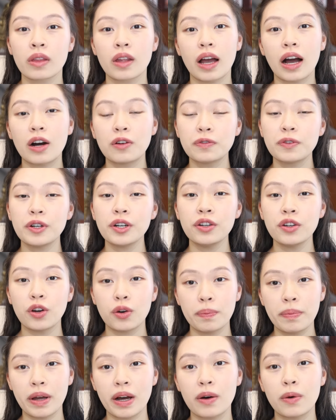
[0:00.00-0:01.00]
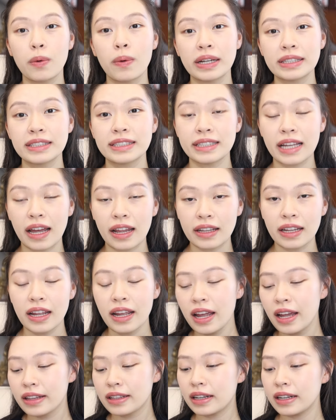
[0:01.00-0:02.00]
Alfred Nobel once said
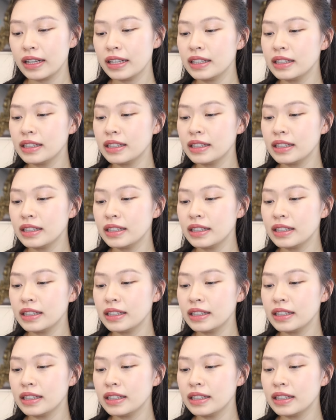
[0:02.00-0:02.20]
that it